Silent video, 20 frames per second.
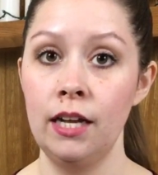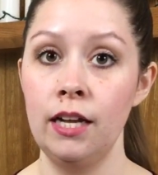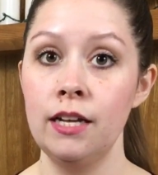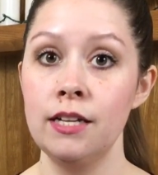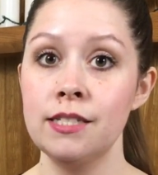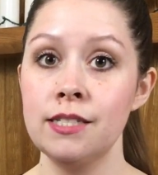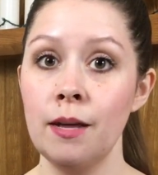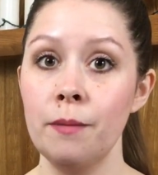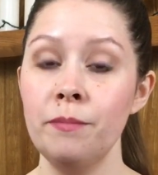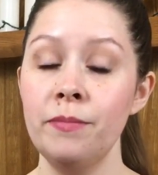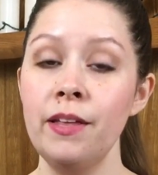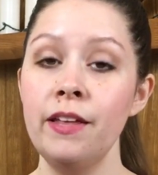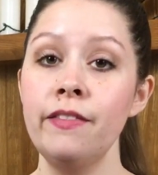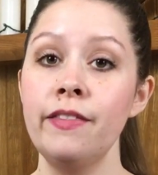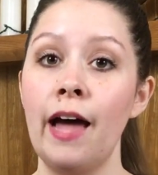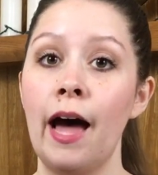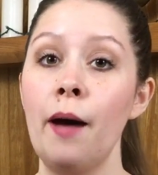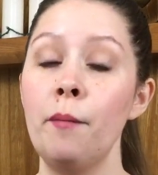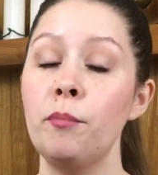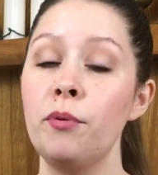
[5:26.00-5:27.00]
Something
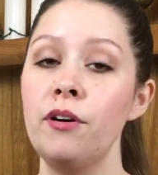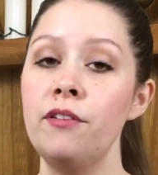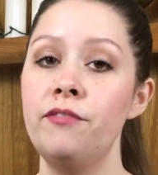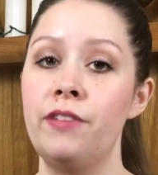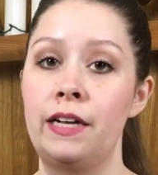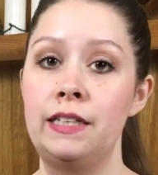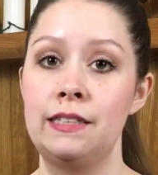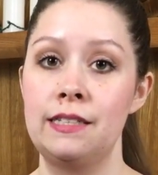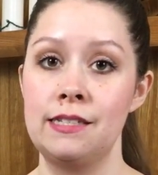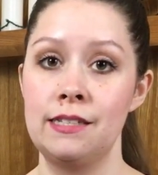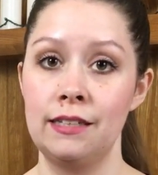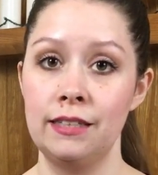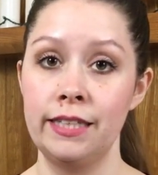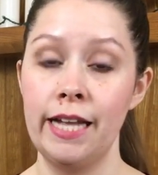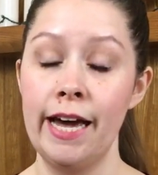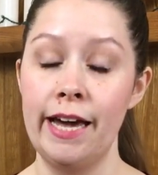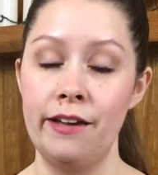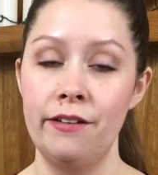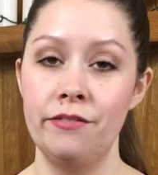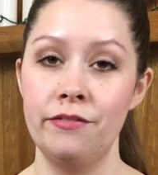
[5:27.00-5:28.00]
that prevents
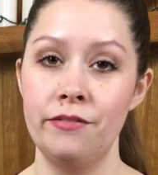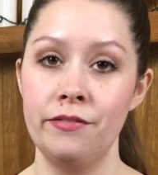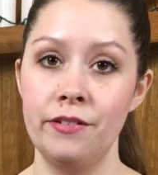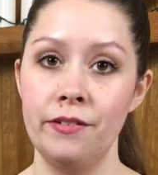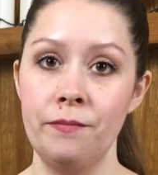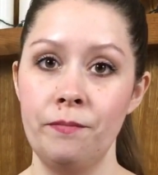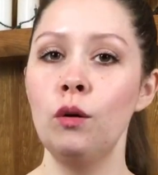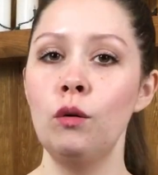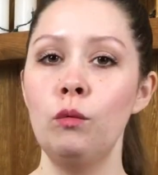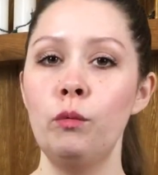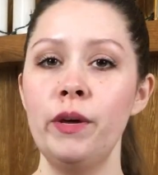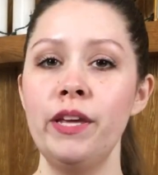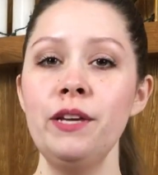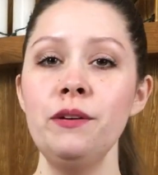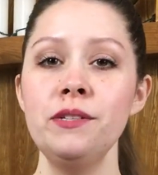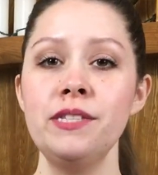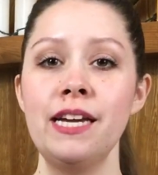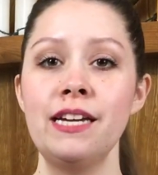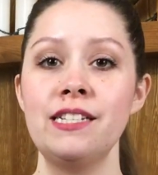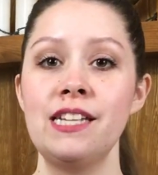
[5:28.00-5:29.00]
life. We
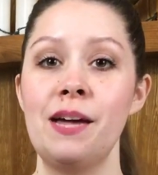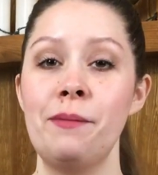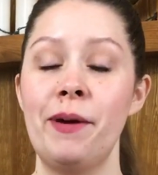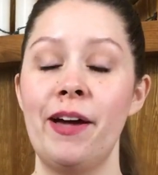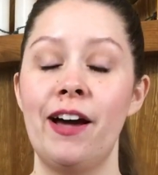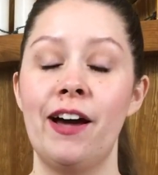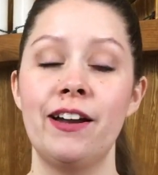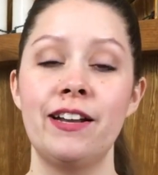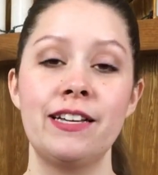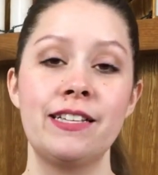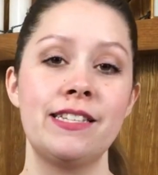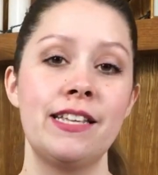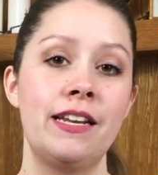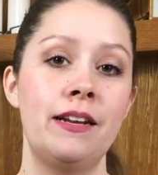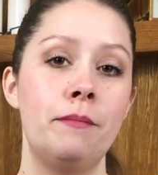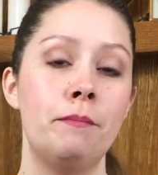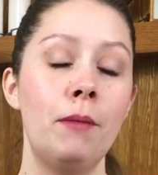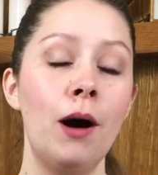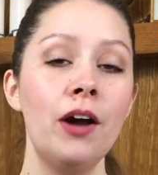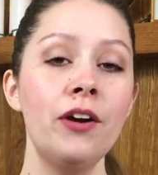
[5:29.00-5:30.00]
use antibiotics in a
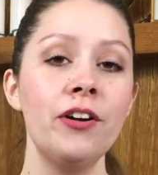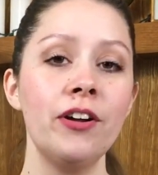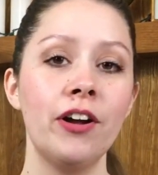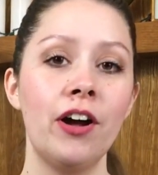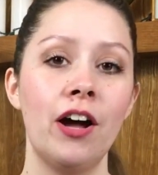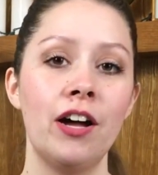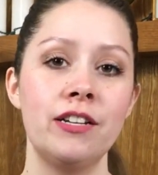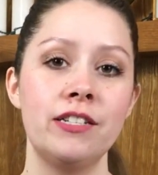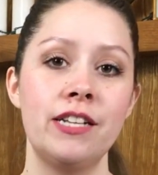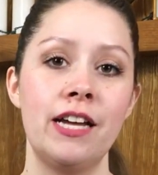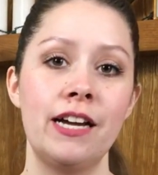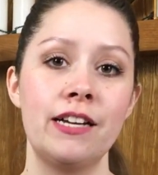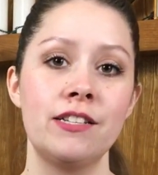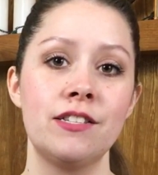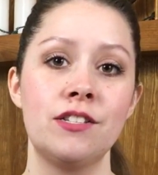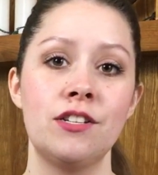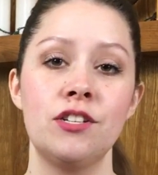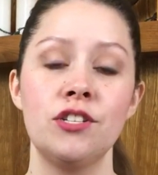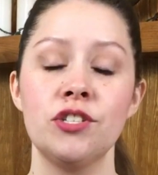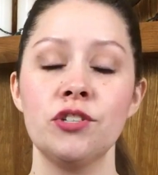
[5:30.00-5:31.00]
modern
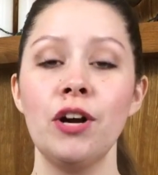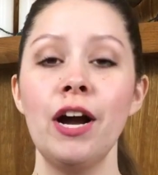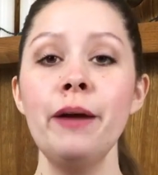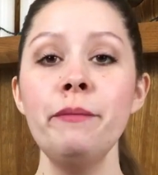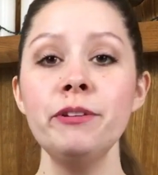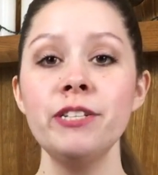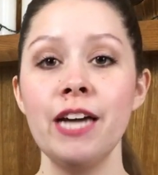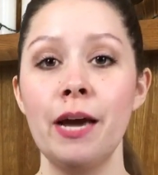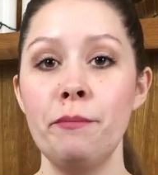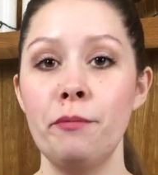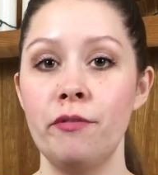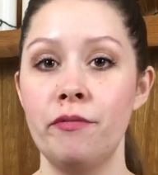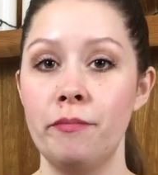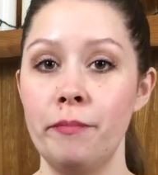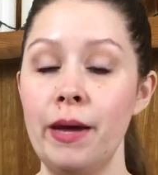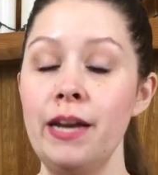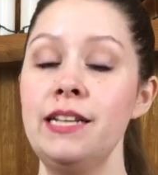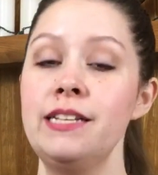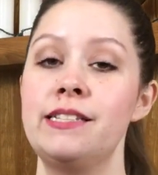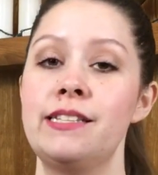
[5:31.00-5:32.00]
context to describe a type of
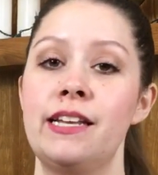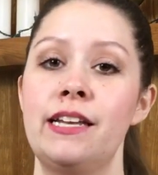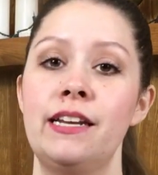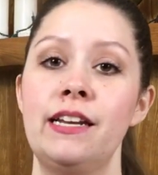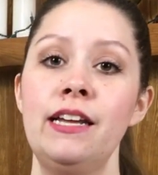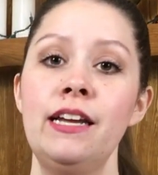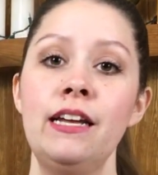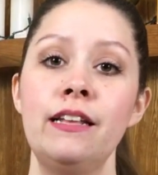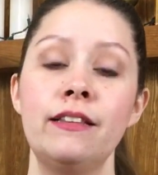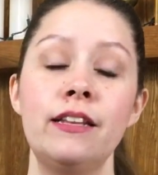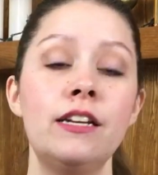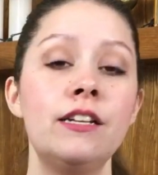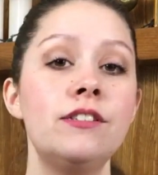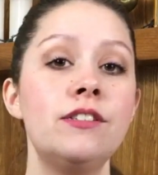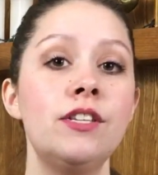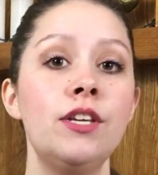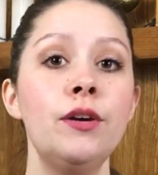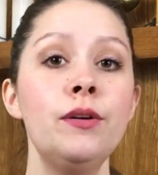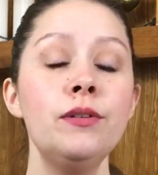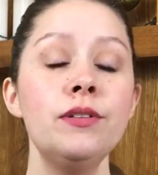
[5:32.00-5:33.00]
medicine that is
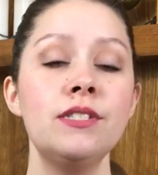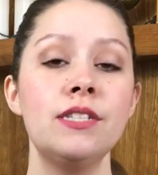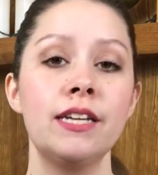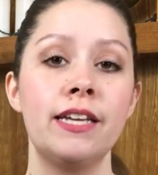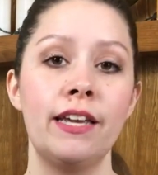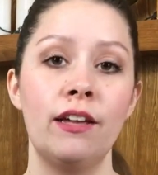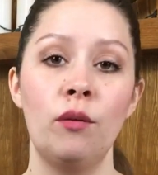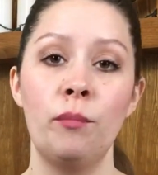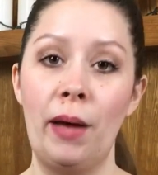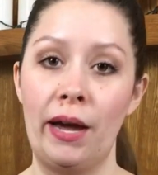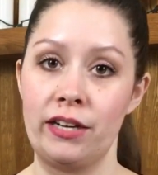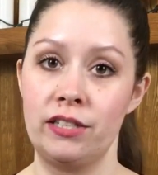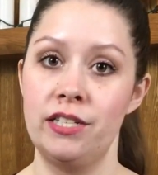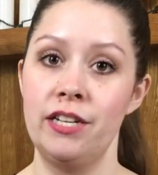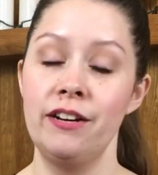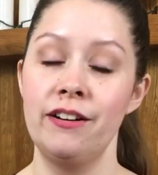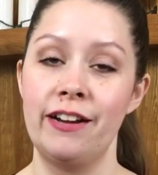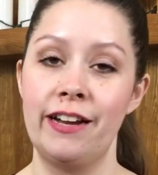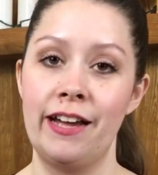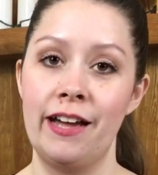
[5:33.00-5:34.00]
used to kill
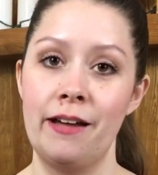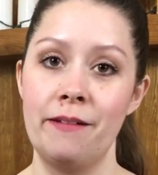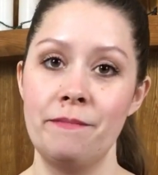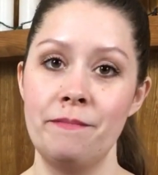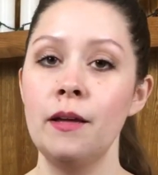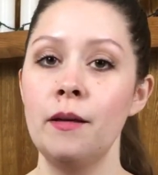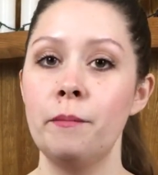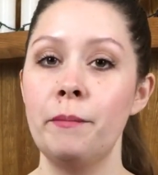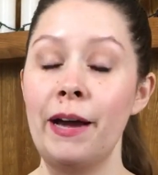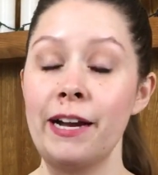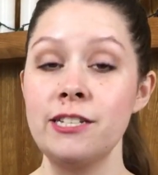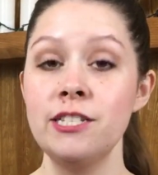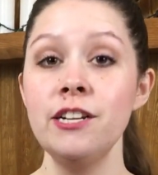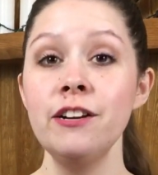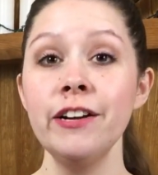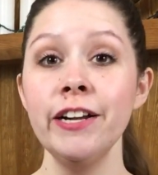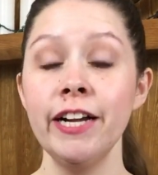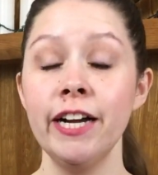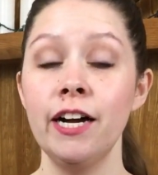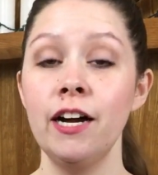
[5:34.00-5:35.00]
bacteria.
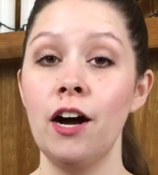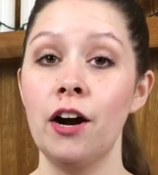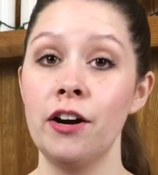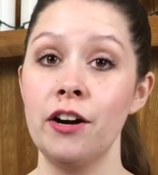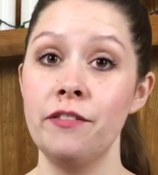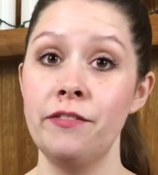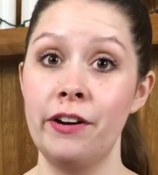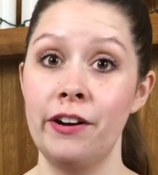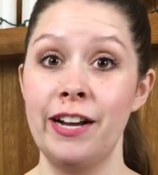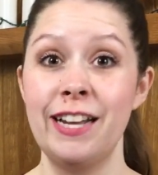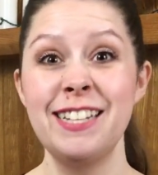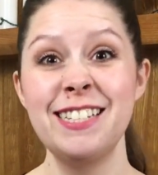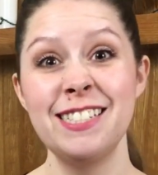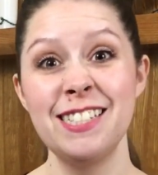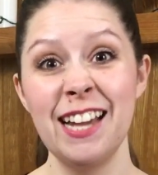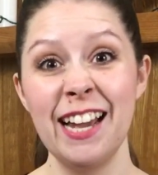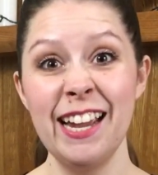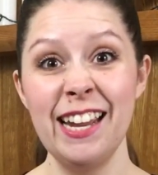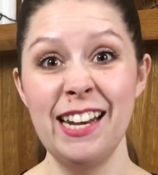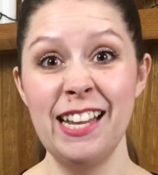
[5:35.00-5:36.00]
Bacteria are a very
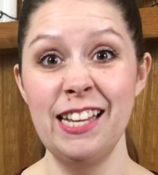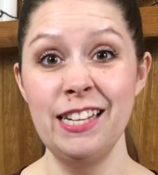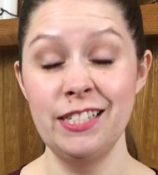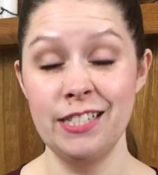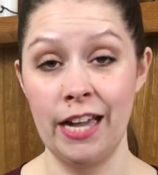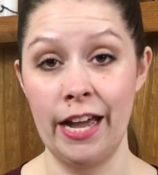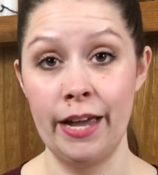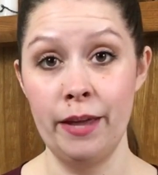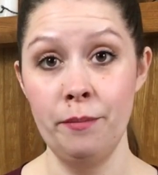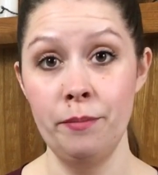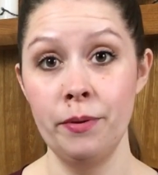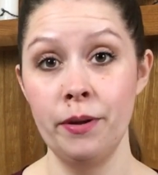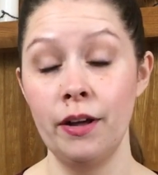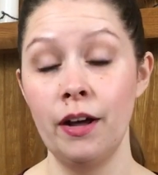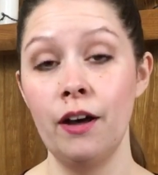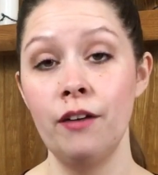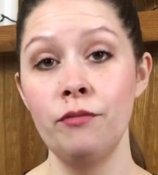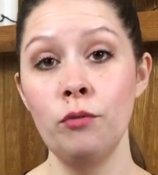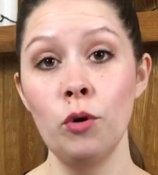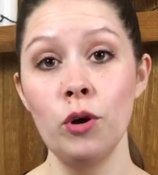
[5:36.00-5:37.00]
tiny type
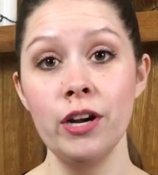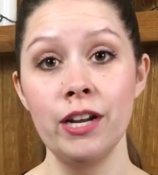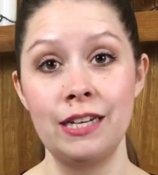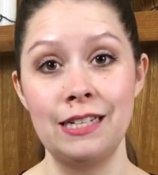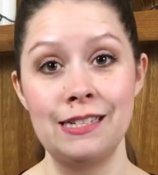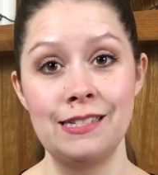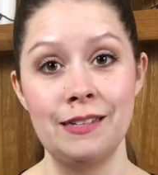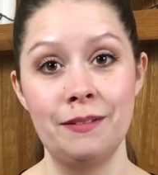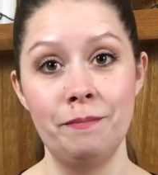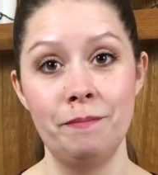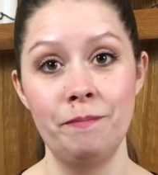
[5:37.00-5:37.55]
of organism.